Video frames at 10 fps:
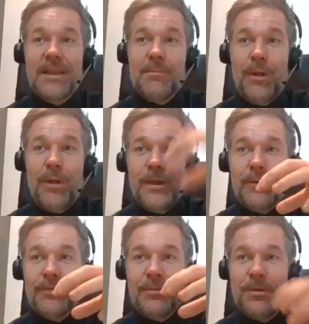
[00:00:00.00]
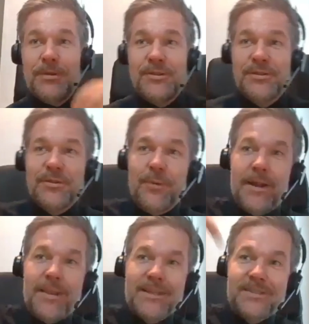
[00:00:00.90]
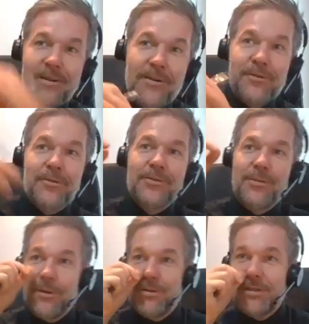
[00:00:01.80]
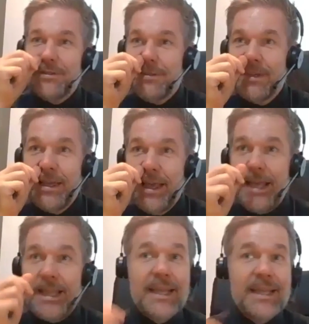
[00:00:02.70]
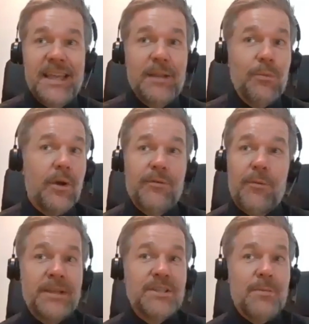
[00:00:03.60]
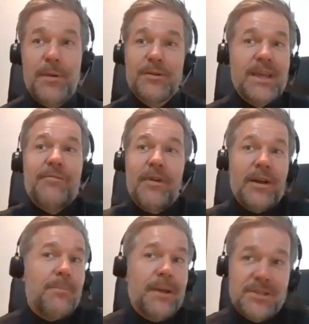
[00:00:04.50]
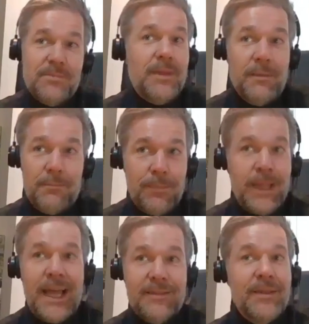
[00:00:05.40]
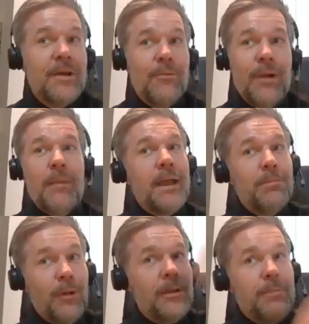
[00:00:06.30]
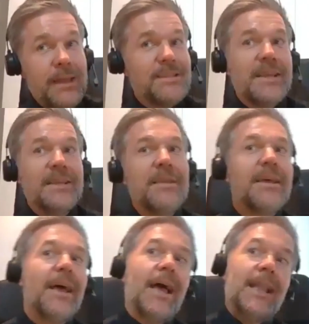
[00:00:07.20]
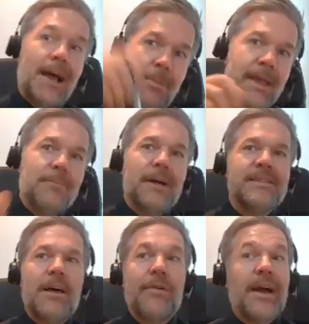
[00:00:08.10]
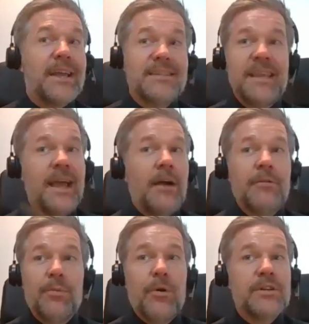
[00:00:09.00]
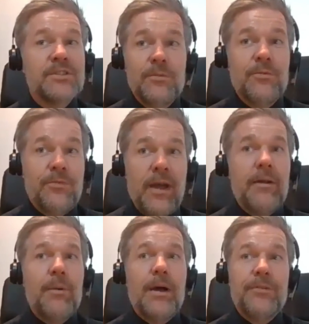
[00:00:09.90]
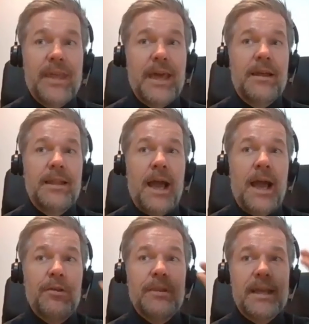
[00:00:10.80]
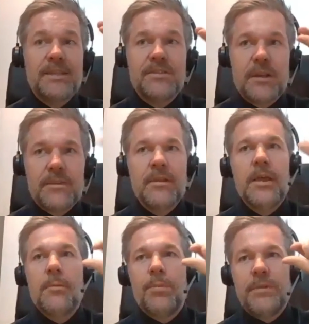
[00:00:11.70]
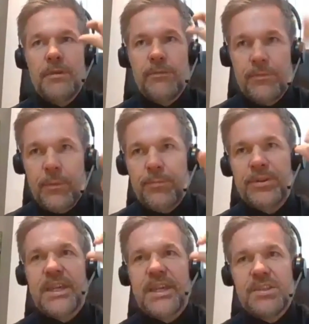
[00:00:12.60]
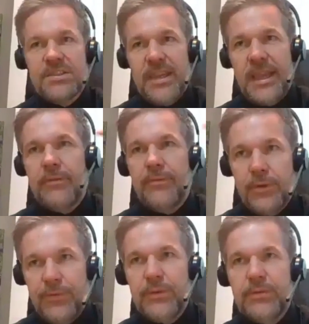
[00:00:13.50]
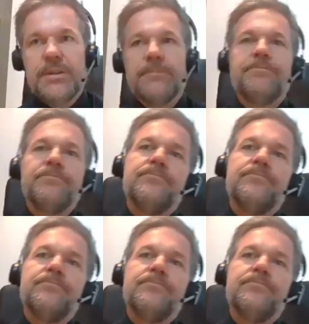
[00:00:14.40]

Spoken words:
is employee contributions or whether that's their own contributions. And I can see it working for Pensionbee because I've got a Pensionbee plan where my employee pays in and I pay in myself. I can see how it works very well together and how you then can start putting projections in for the future.